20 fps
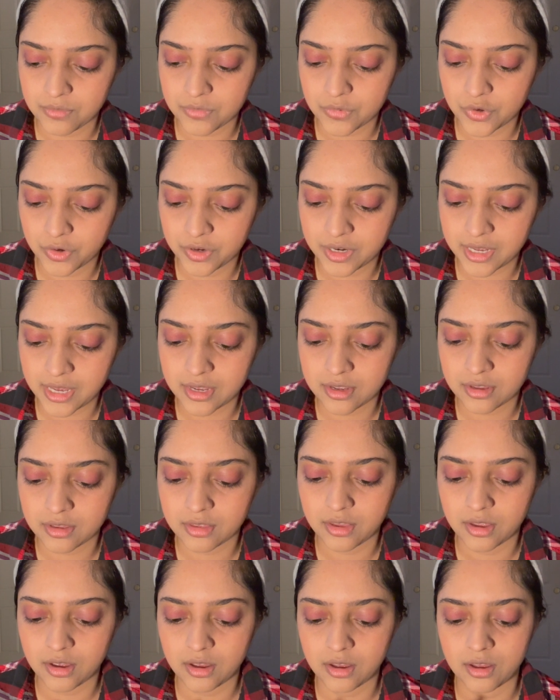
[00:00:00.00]
You
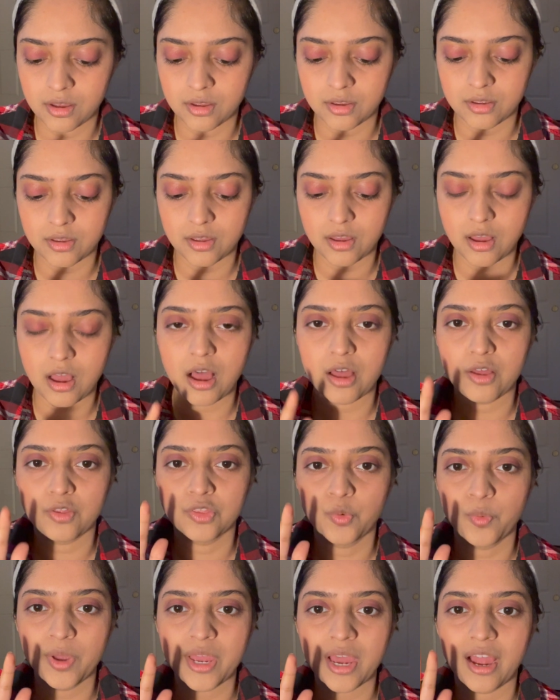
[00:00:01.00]
take the
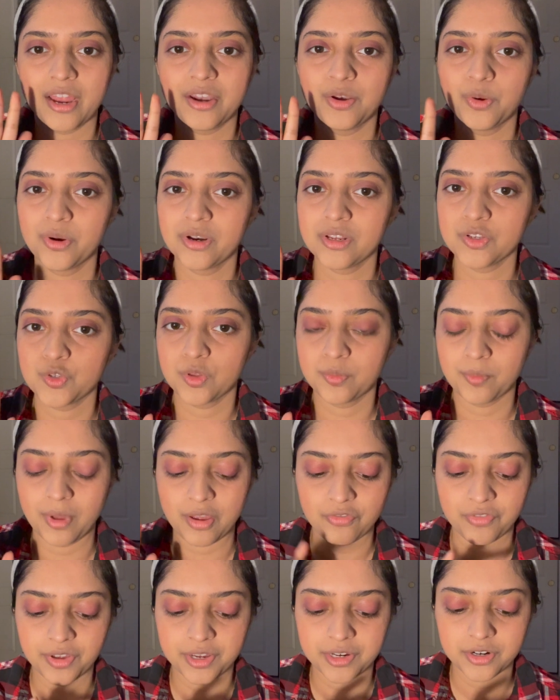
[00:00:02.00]
way I do it is with
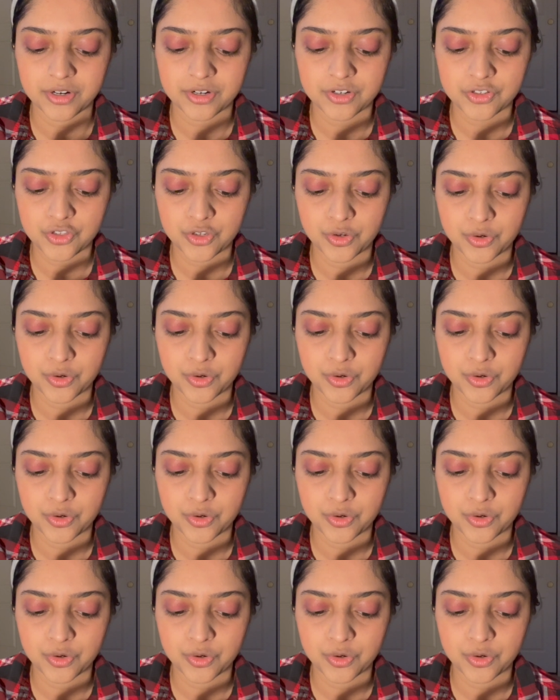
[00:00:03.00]
my fingers.